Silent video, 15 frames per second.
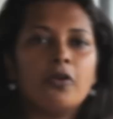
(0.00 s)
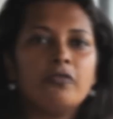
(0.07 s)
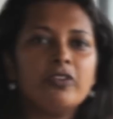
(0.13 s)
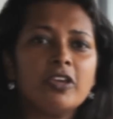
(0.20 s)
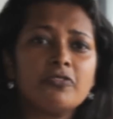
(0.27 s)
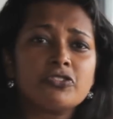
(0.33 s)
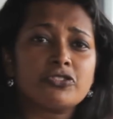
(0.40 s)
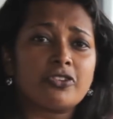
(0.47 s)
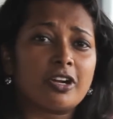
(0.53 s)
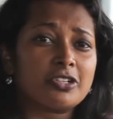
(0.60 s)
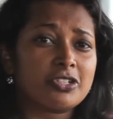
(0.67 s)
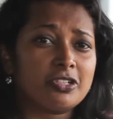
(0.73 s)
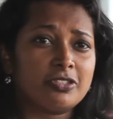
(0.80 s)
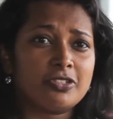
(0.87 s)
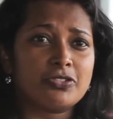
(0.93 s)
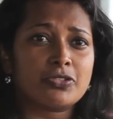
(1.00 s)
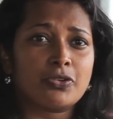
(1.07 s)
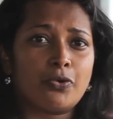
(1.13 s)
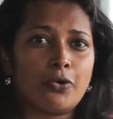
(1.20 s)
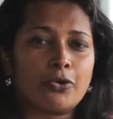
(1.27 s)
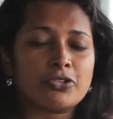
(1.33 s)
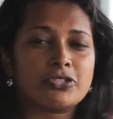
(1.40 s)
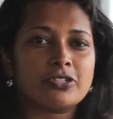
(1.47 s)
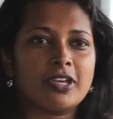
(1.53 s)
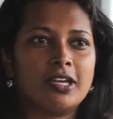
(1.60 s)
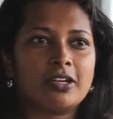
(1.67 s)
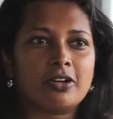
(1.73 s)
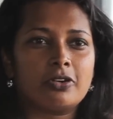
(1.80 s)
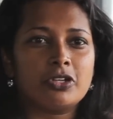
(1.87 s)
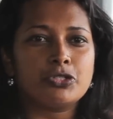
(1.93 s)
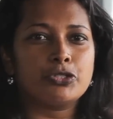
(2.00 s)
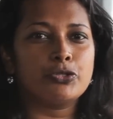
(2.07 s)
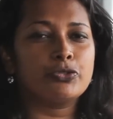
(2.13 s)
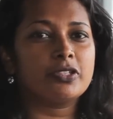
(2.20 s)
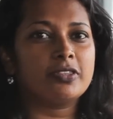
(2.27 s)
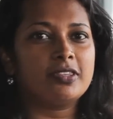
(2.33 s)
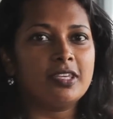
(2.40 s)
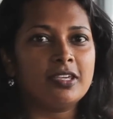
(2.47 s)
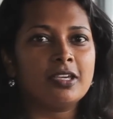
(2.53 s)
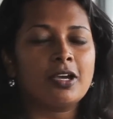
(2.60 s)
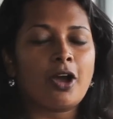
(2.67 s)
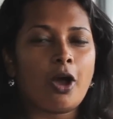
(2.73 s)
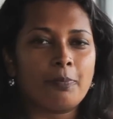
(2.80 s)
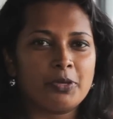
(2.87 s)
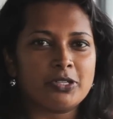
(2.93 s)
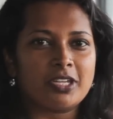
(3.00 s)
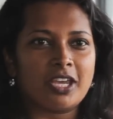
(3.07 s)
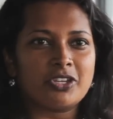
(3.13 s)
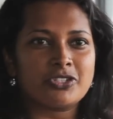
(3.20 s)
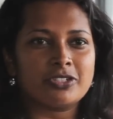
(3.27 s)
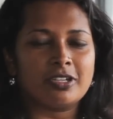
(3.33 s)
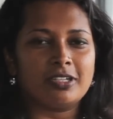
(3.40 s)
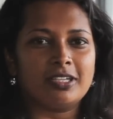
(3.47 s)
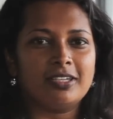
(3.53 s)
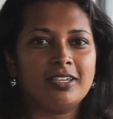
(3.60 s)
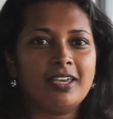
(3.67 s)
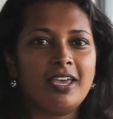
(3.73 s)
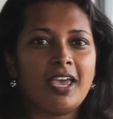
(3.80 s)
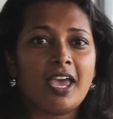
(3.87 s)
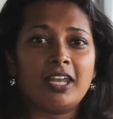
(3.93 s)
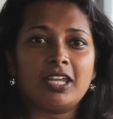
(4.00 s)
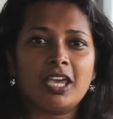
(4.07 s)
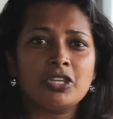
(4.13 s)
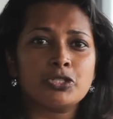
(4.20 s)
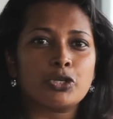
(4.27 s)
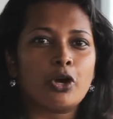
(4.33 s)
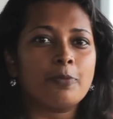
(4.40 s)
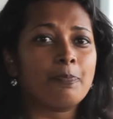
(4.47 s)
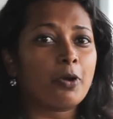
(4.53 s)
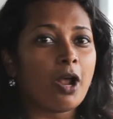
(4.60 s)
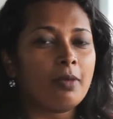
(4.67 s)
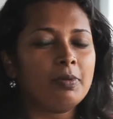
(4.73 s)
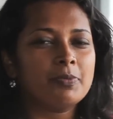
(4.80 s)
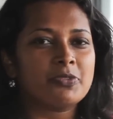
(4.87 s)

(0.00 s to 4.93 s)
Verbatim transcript: We have structured this course to encourage you to think computationally and enjoy problem